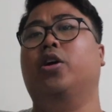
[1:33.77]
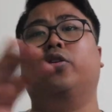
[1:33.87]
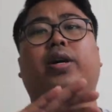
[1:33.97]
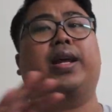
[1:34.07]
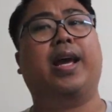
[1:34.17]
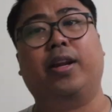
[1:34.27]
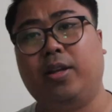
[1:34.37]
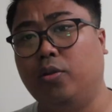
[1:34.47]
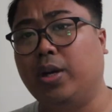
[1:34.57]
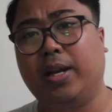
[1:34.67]
You can
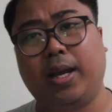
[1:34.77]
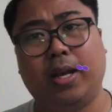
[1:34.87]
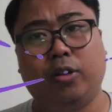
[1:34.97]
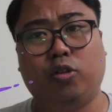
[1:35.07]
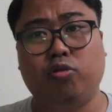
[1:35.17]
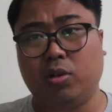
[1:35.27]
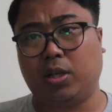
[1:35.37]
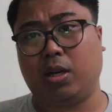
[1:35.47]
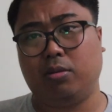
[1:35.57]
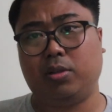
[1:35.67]
add two
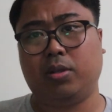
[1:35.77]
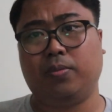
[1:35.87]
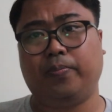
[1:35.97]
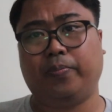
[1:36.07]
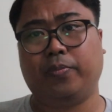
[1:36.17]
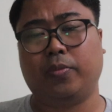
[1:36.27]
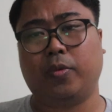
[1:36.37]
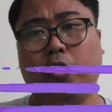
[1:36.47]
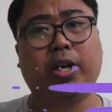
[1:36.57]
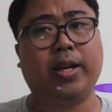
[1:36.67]
accounts,
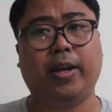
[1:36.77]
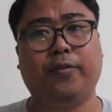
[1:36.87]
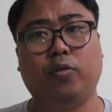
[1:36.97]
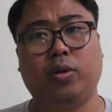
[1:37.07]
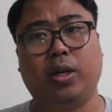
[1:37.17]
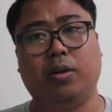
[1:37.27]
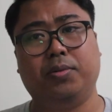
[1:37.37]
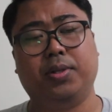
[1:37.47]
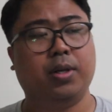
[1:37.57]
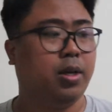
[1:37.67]
or you can't have two
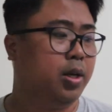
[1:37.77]
accounts.